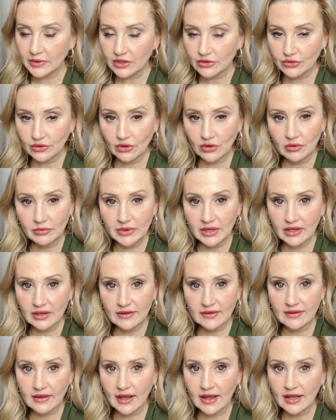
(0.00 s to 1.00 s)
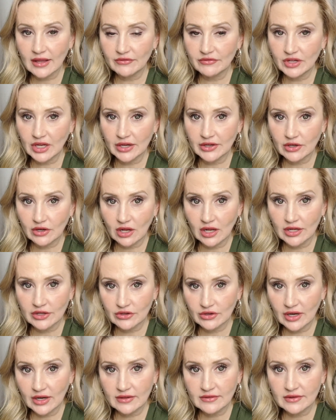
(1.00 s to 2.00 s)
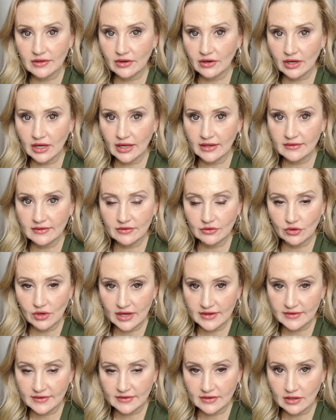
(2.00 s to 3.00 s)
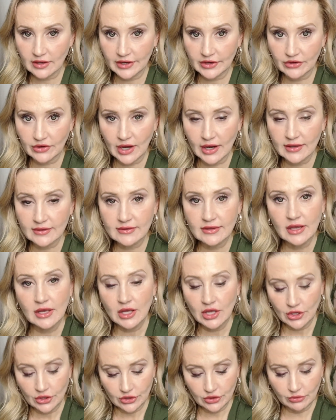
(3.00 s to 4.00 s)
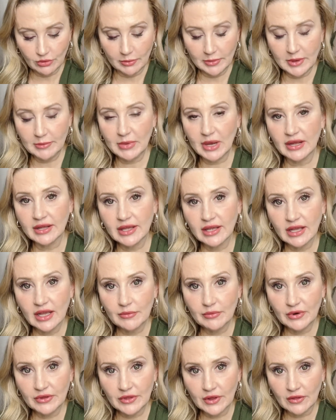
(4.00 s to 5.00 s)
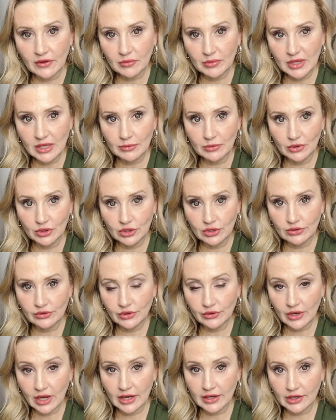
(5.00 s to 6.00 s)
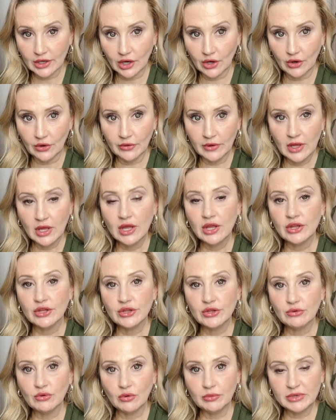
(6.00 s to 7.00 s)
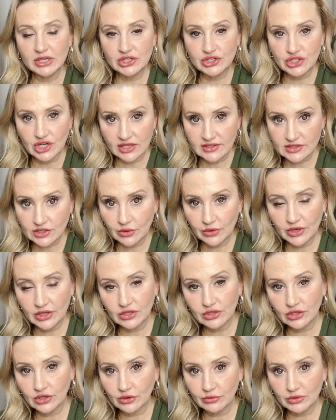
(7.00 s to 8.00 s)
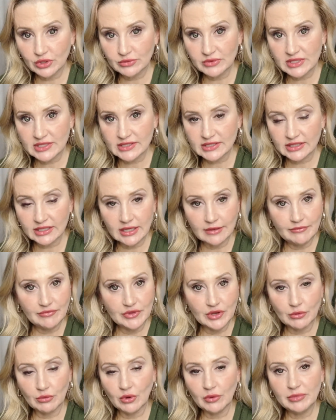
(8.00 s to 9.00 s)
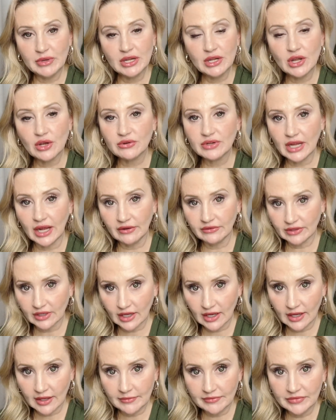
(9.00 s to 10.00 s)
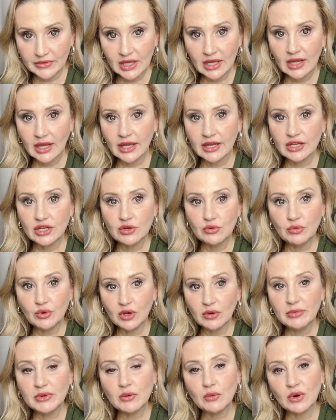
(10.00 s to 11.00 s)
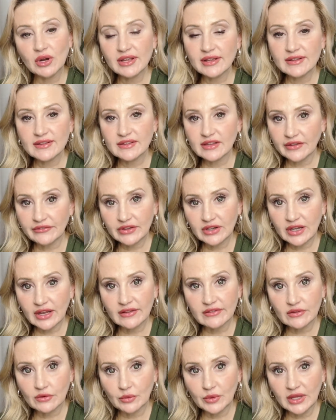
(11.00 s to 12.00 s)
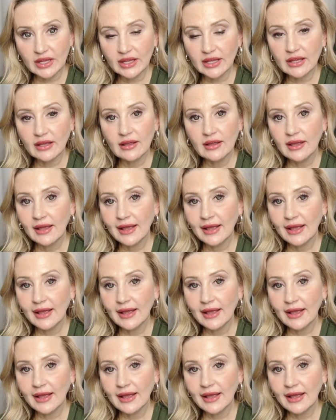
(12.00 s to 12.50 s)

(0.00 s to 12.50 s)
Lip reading: be true because I have done contracts that are crisis contracts. You will be bunking up with other people you do not know. You will be just going to your room to sleep. There will be no downtime, and you will be working 7 days a week.